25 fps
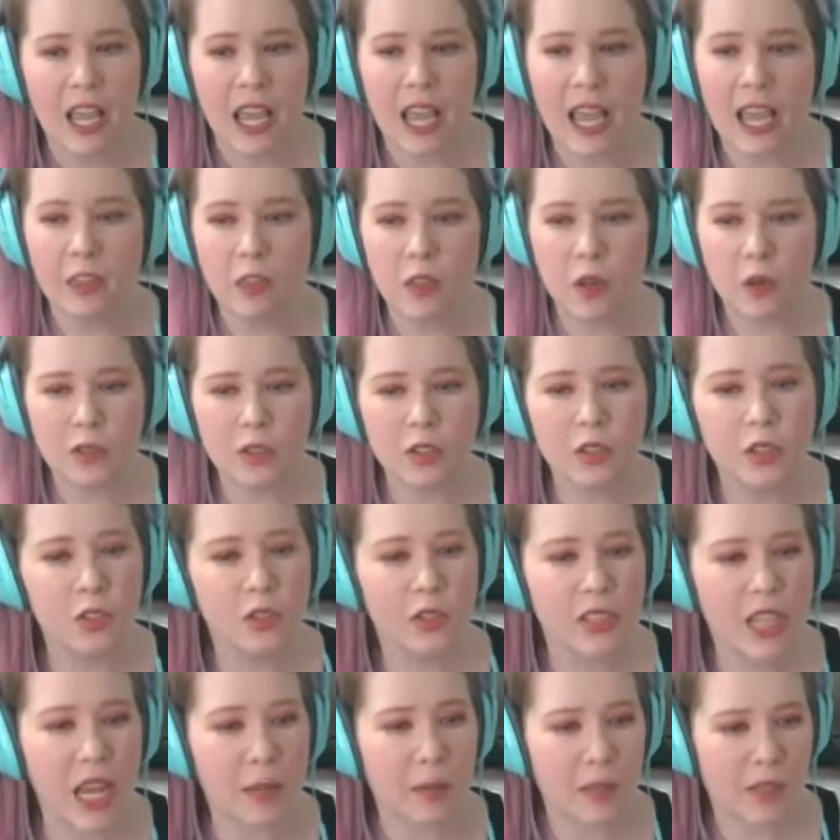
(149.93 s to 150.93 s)
And those
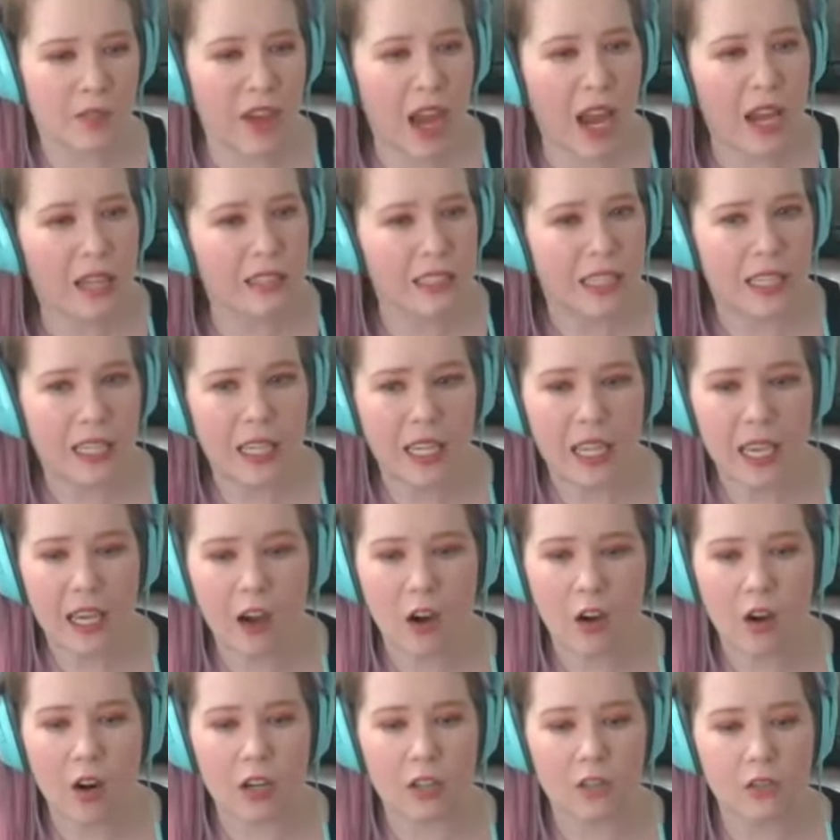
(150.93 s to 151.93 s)
two types of acting
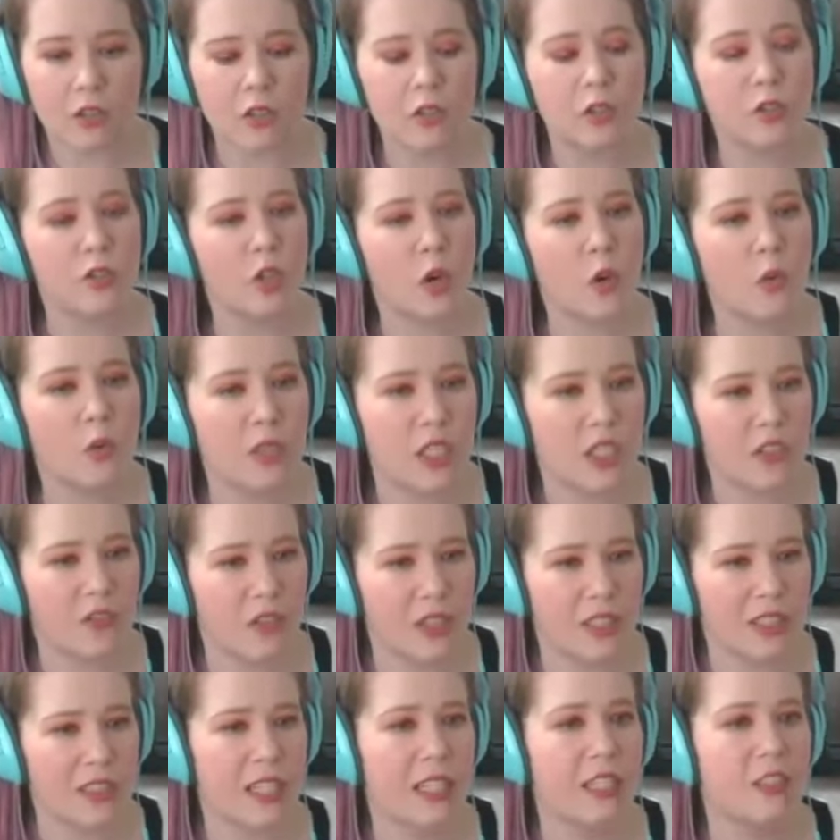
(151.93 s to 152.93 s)
are so
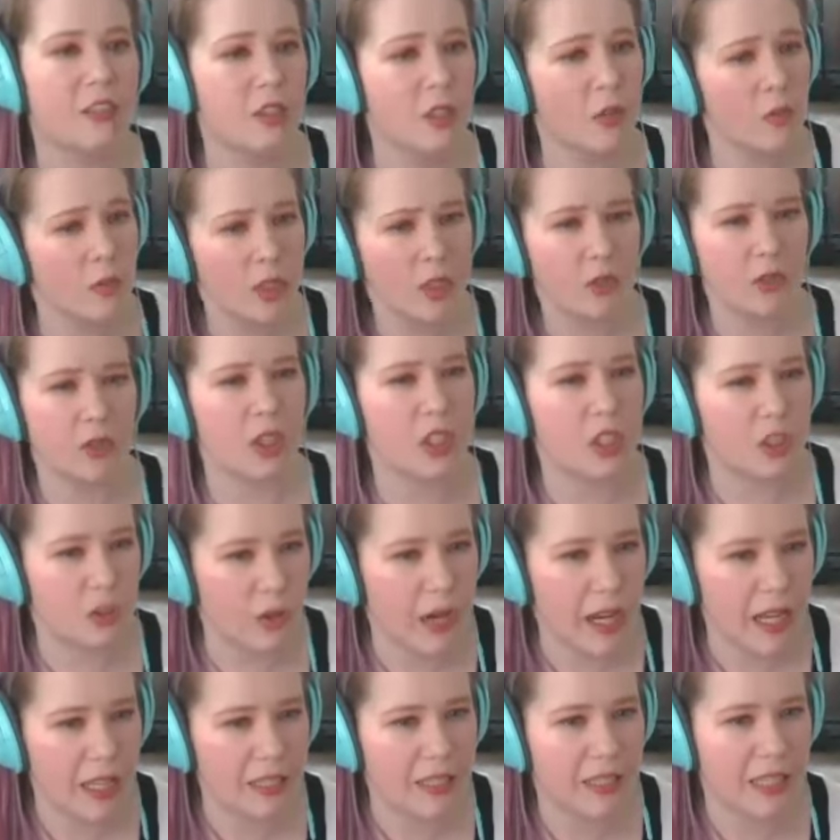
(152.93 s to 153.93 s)
different and don't usually
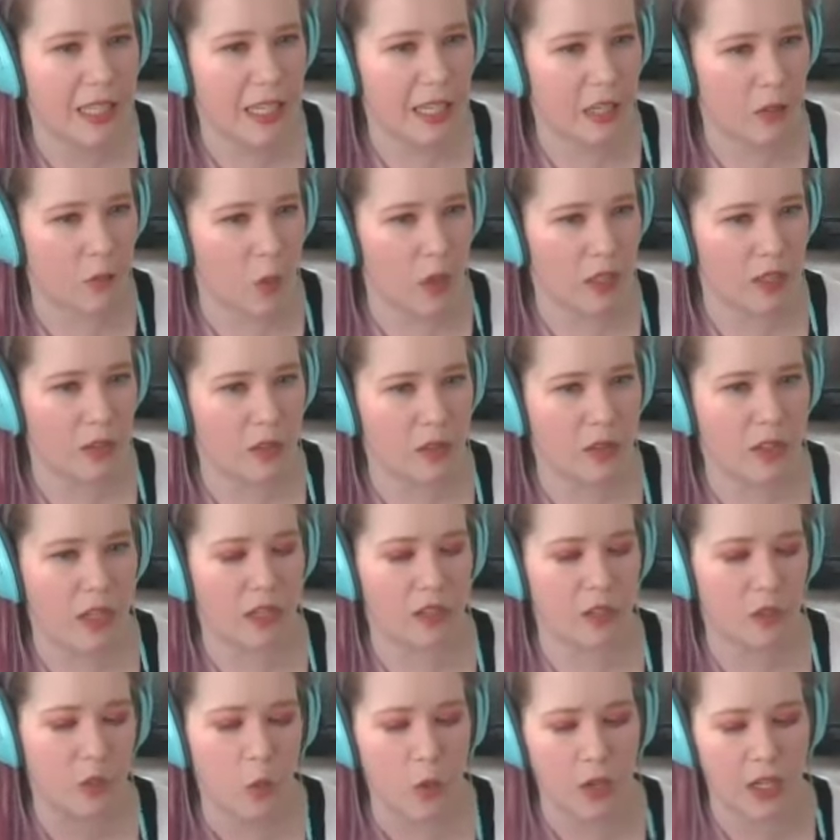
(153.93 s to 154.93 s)
translate
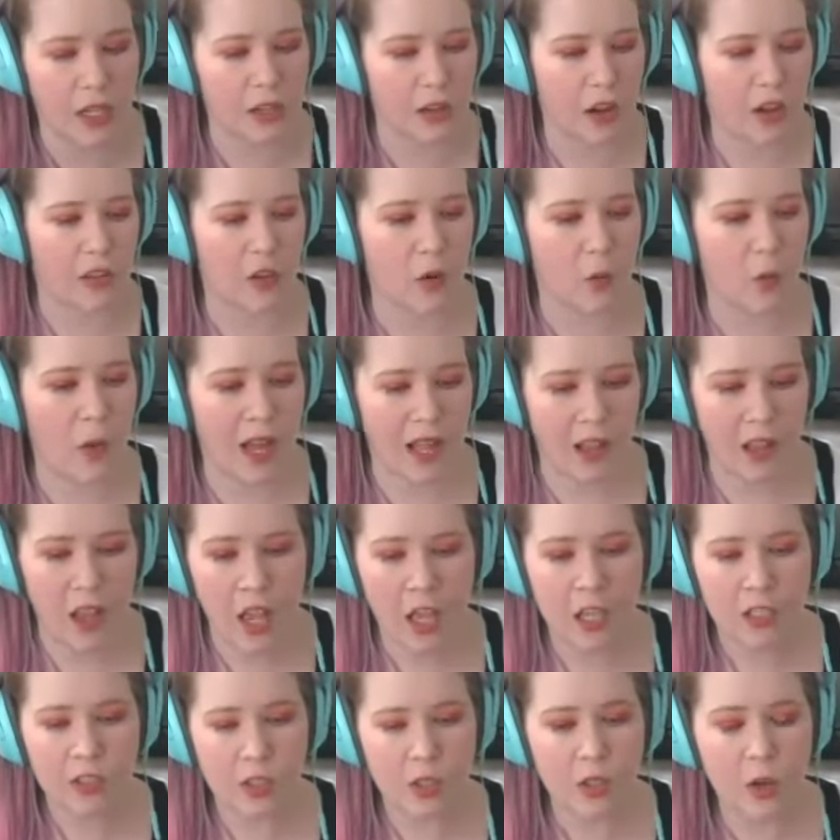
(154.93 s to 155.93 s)
to one another well.
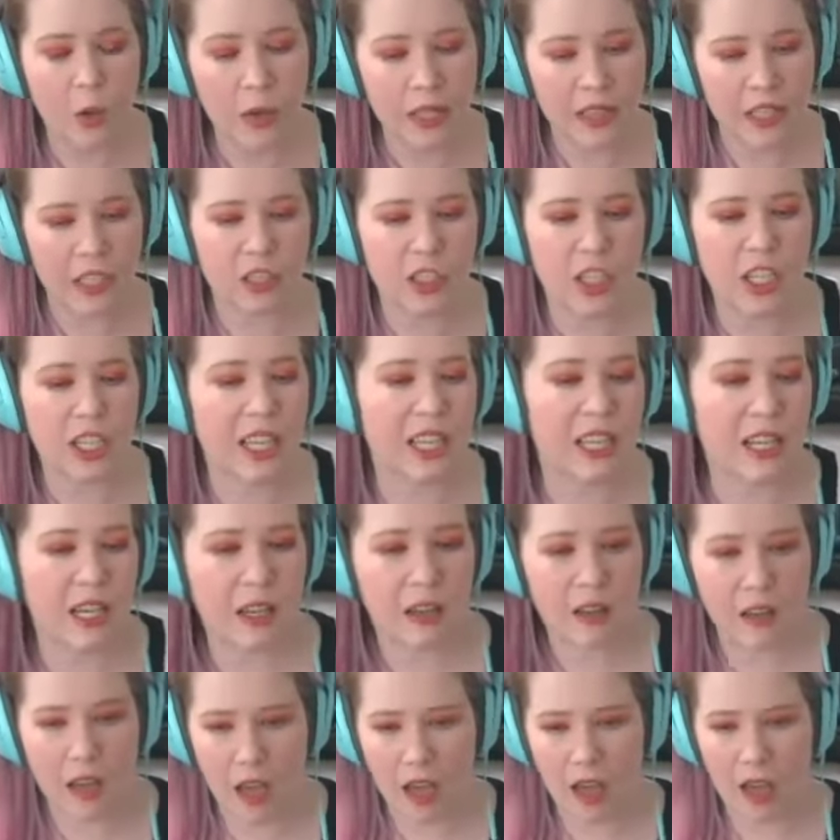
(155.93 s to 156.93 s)
So knowing that she can
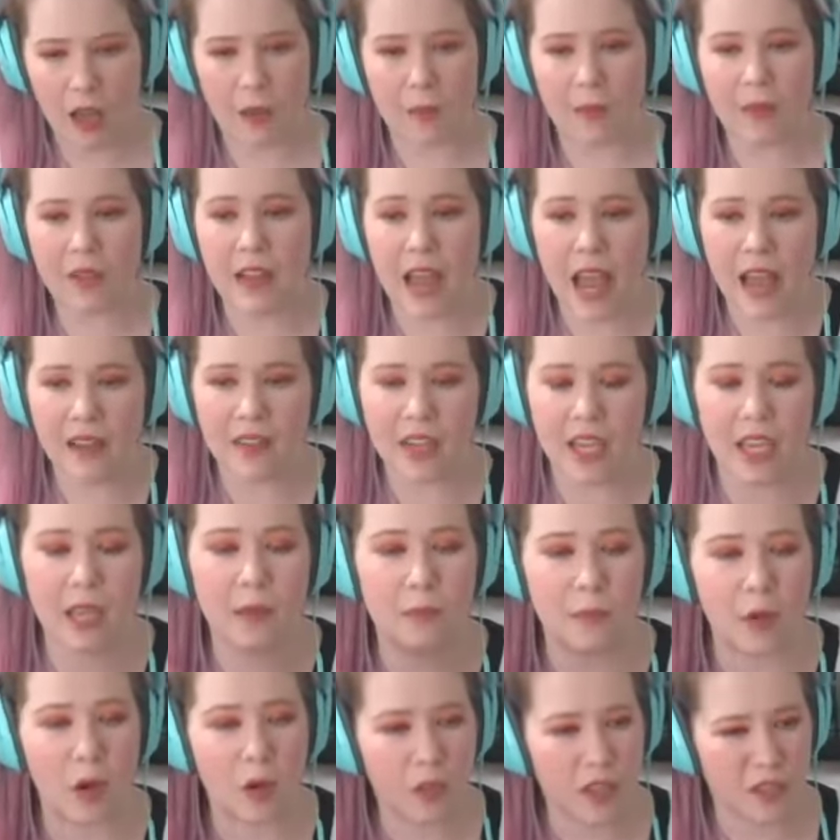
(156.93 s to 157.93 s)

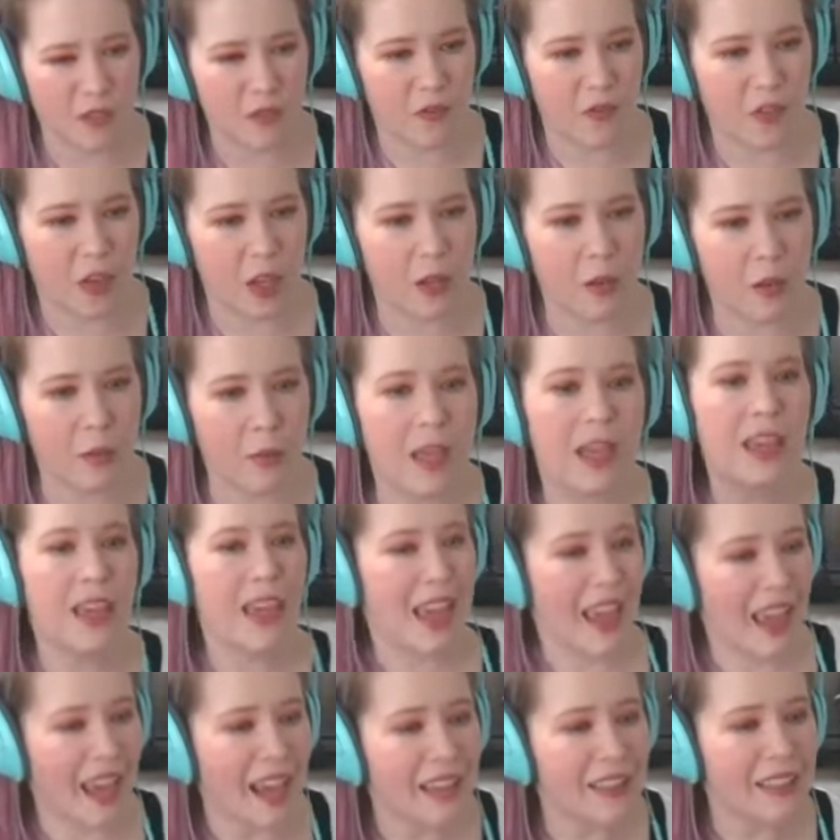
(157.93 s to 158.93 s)
navigate both film
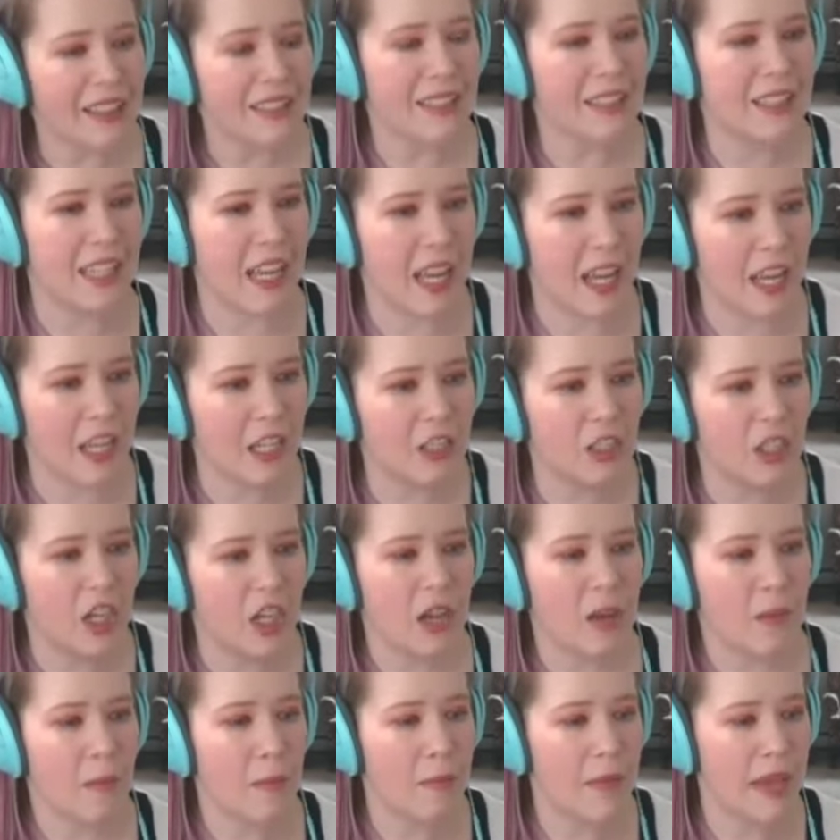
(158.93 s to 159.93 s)
and the stage
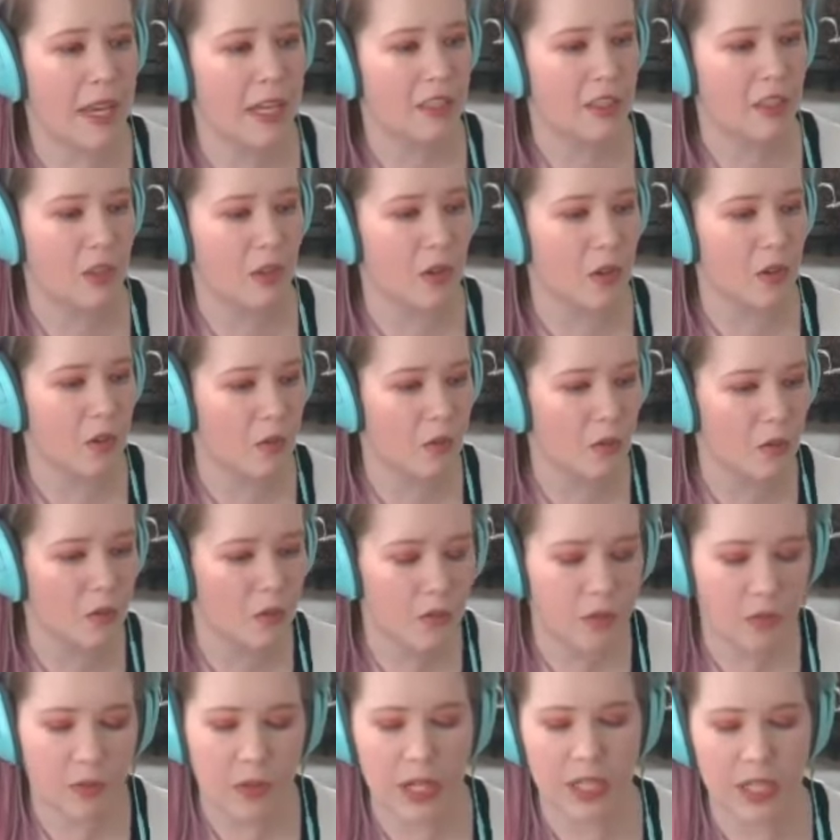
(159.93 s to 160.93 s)
makes her
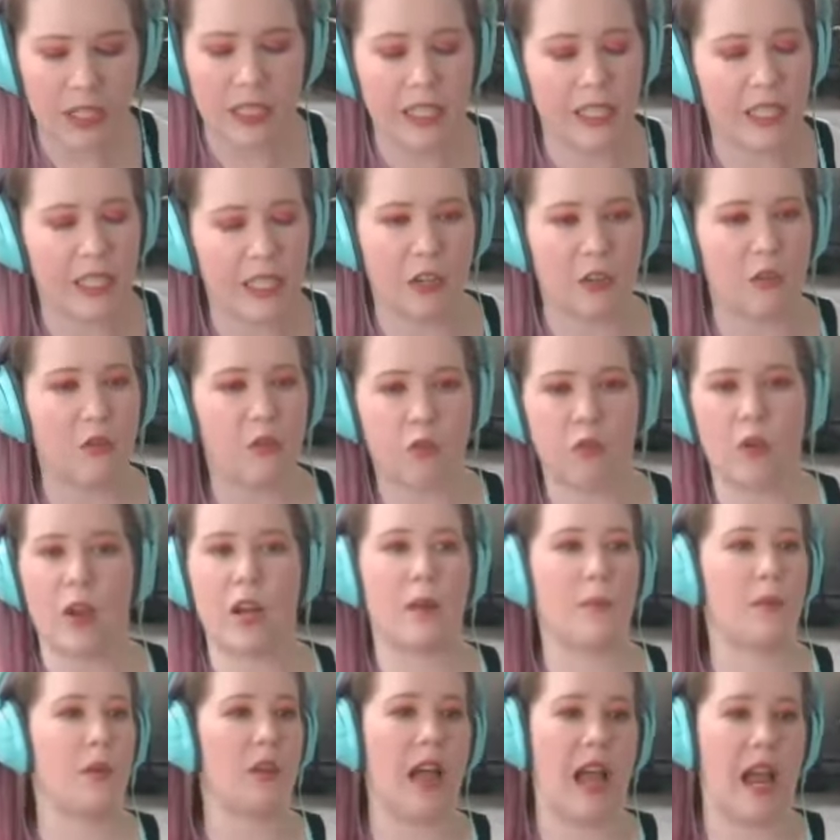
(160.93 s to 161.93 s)
really an
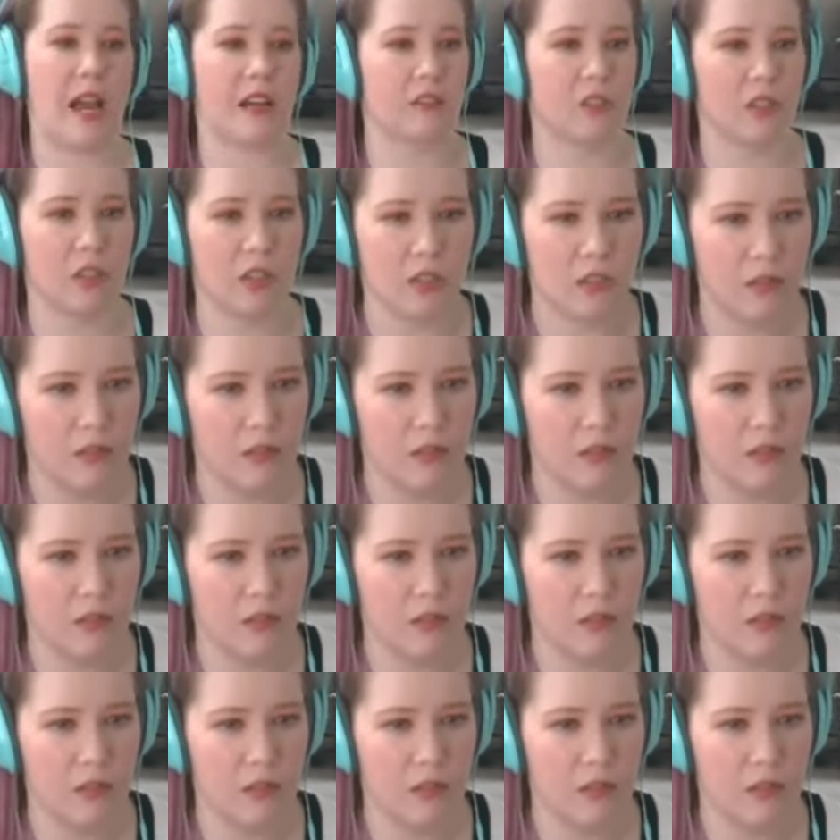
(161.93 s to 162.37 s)
incredible actor.